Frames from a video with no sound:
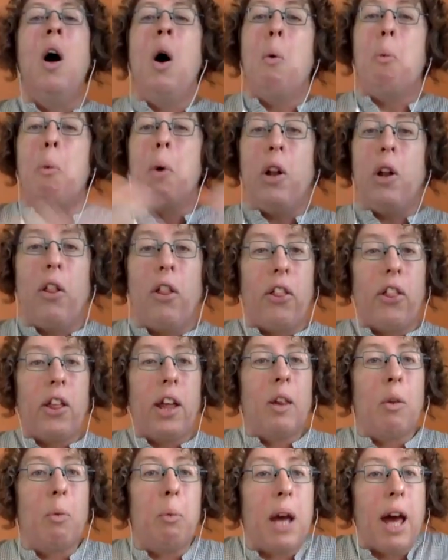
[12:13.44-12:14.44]
One of the
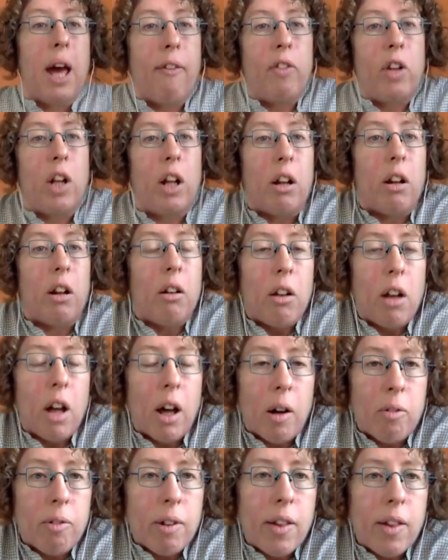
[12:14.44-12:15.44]
things that we have done
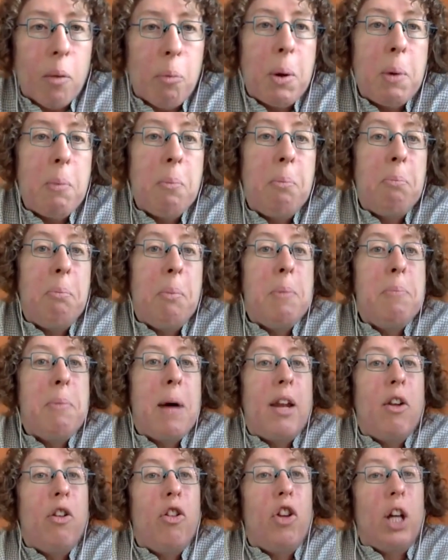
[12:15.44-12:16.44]
recently, we
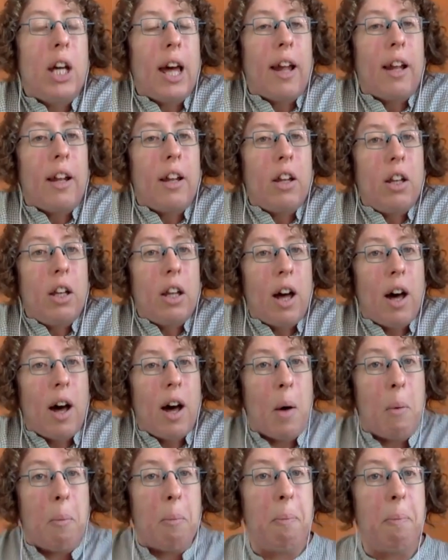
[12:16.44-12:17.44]
managed to get a